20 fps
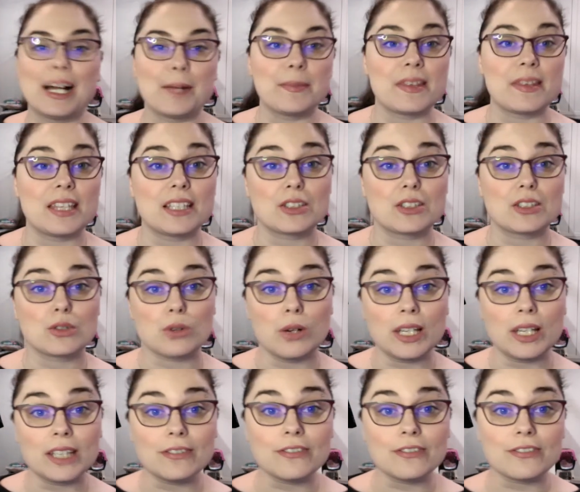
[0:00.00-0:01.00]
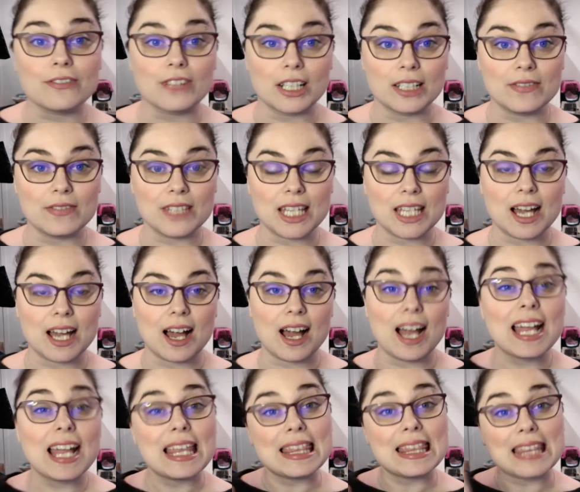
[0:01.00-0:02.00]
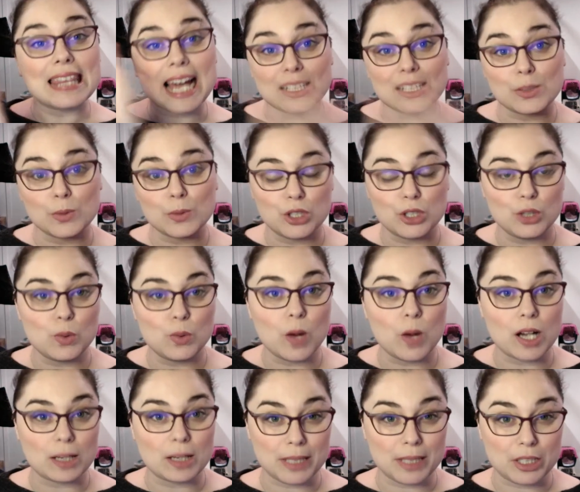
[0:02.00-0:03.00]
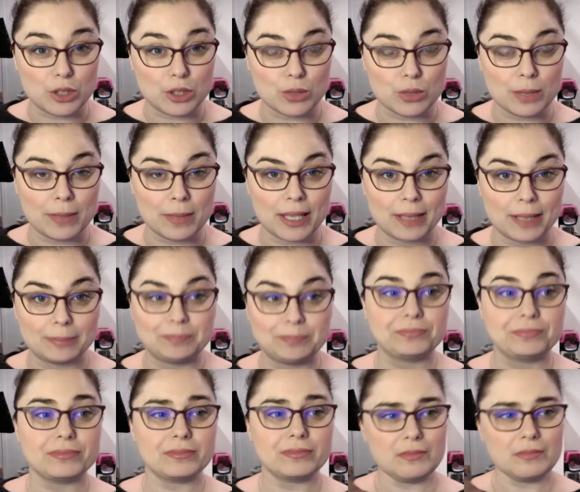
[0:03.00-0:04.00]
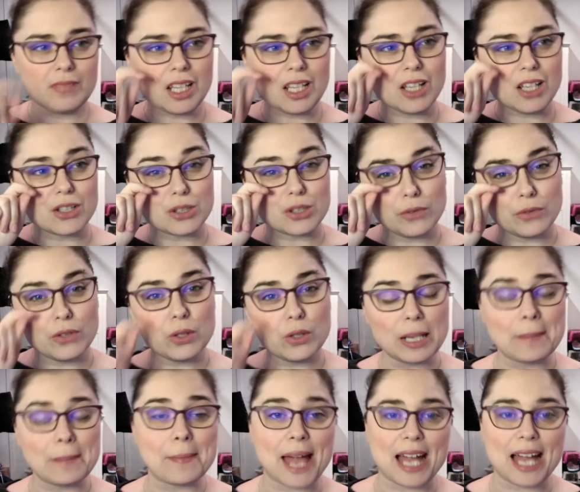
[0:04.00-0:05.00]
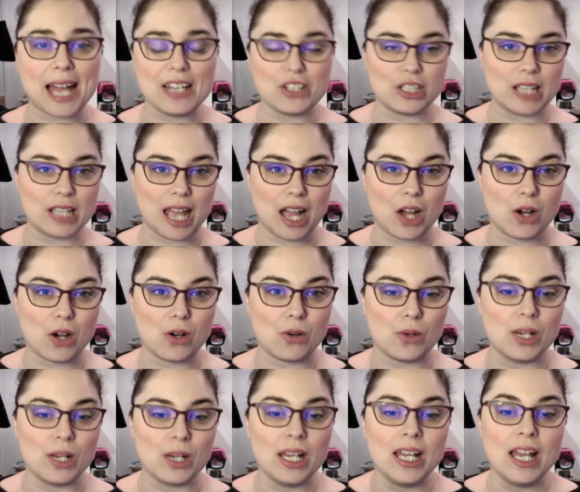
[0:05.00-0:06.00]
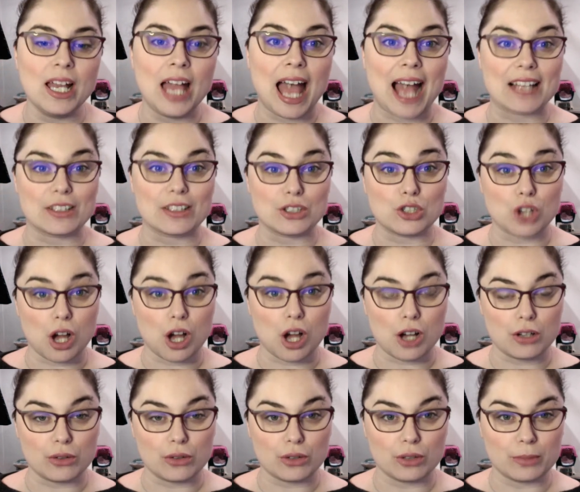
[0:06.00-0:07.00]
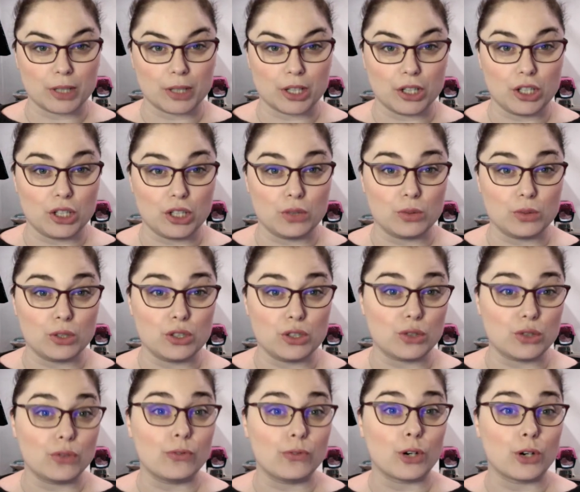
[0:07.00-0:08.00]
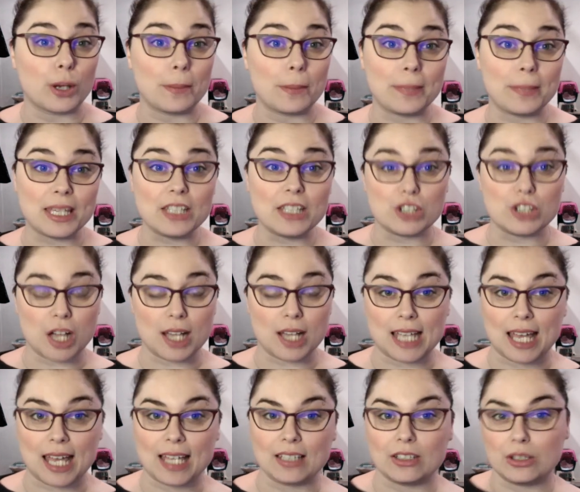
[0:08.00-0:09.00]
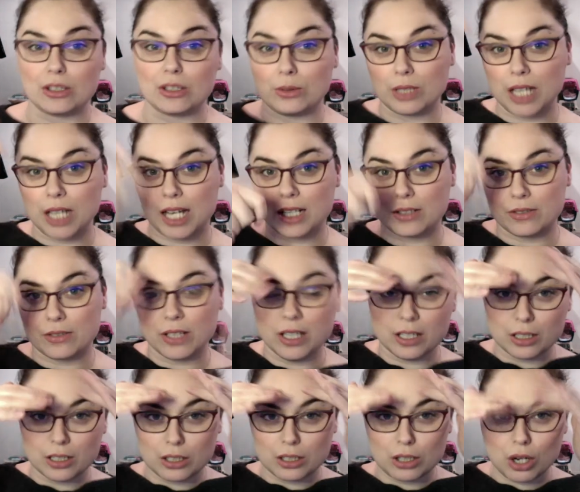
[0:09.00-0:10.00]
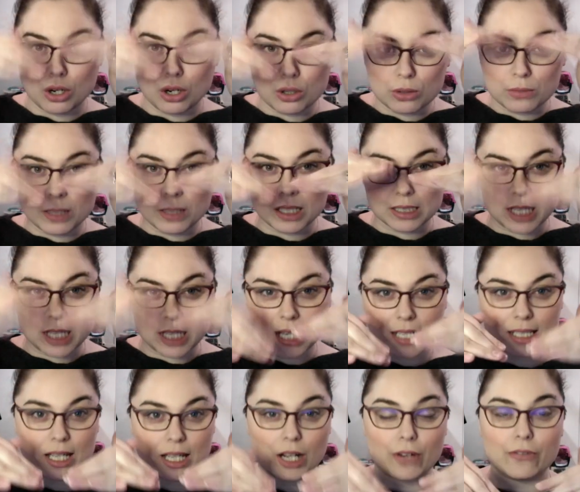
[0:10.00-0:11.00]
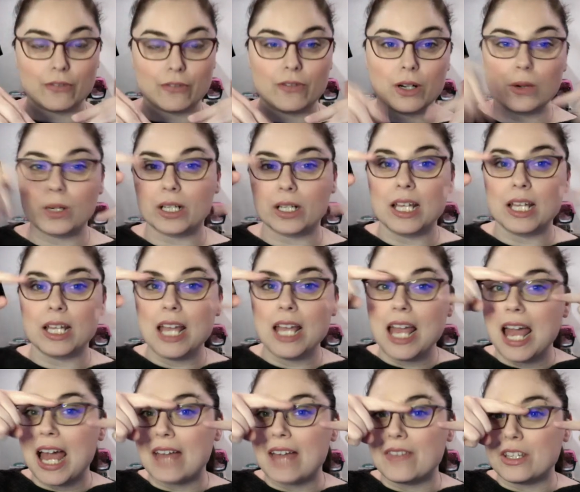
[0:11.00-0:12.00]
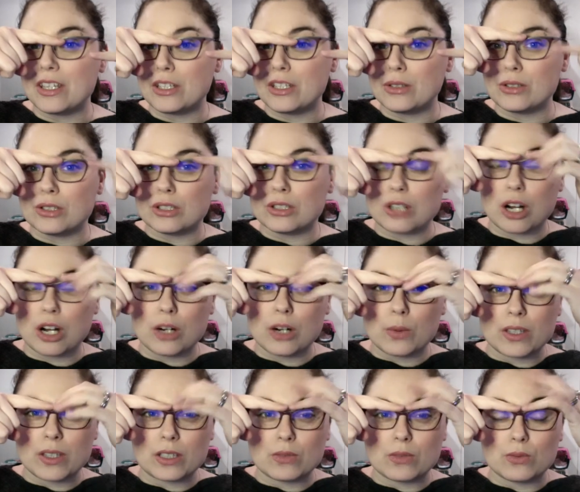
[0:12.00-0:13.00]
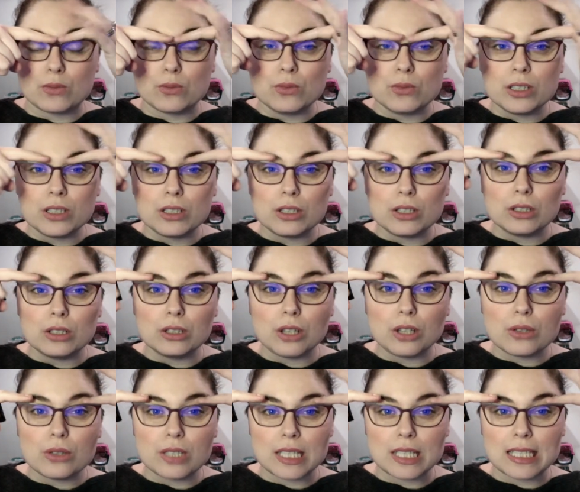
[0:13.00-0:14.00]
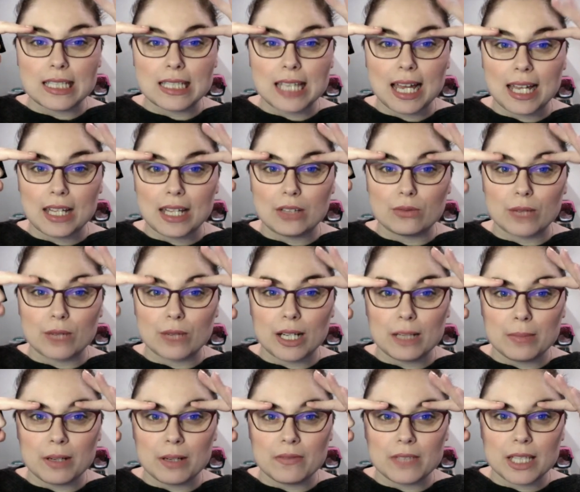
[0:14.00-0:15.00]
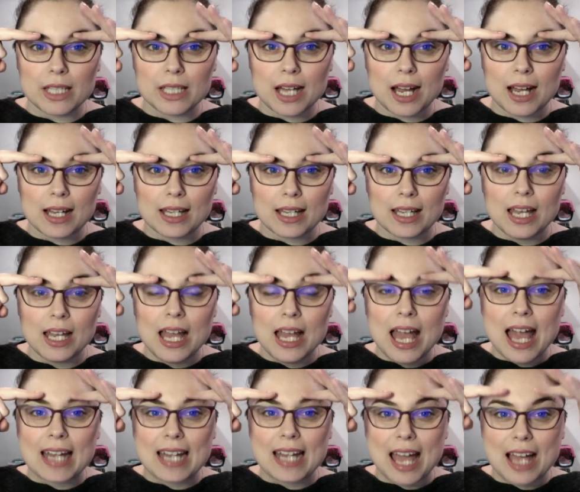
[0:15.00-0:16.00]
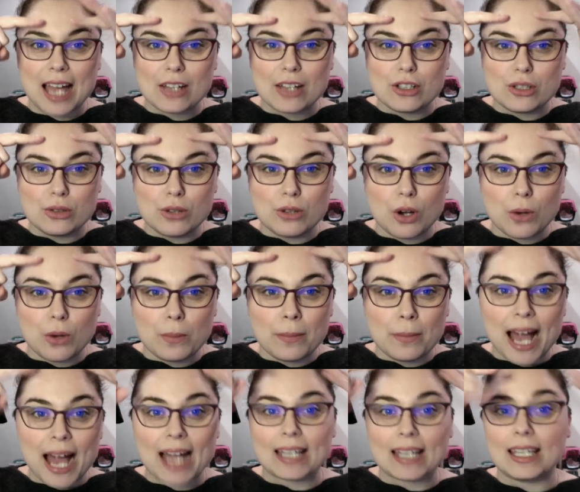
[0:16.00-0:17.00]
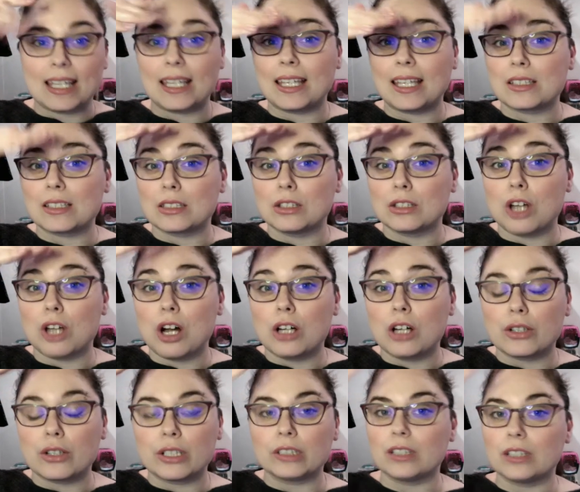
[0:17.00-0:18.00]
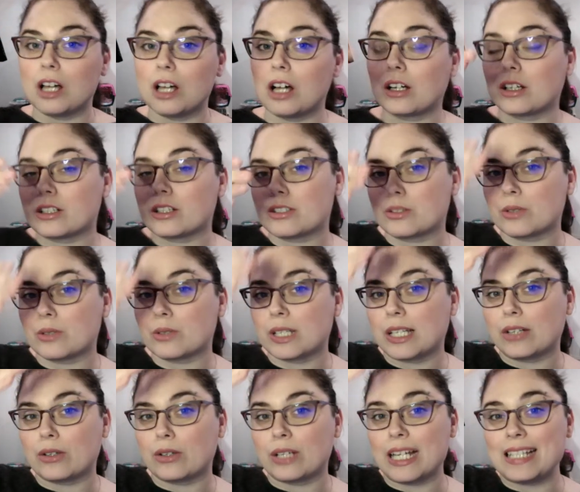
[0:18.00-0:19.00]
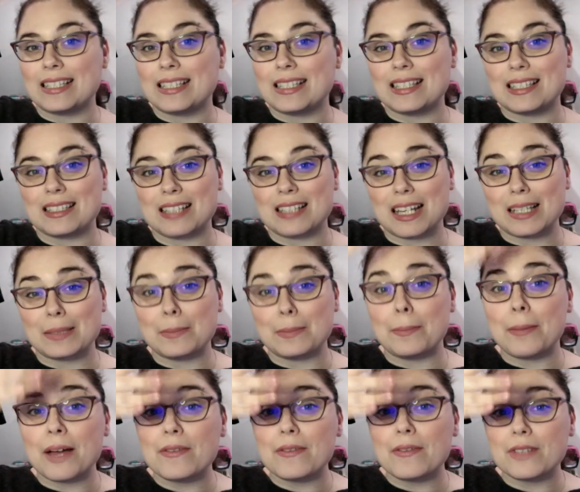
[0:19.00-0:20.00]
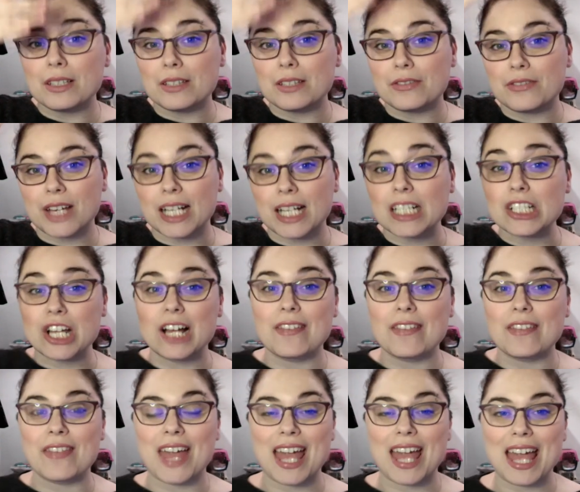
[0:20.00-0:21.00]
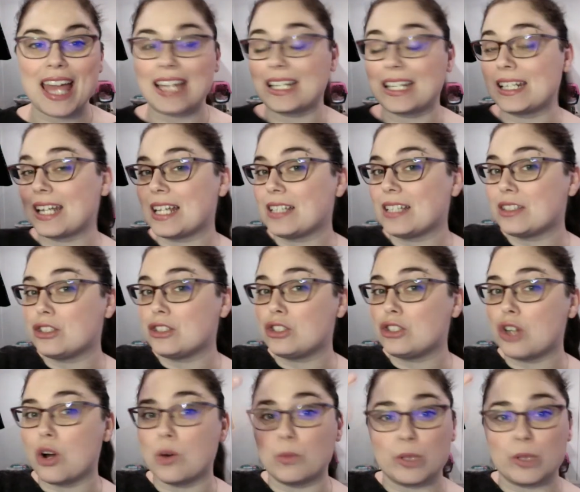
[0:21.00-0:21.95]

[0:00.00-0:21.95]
It's growing in front of the eye, that's what you want to be trimming. So if you can imagine how, as a dog groomer, you would do for a Bichon head. So you kind of comb a lot of the hair forward, and then you start with it's real close and tight right above the eye. And as you go back, it gets longer and longer. So it creates this nice bevel effect on the head, a nice dome.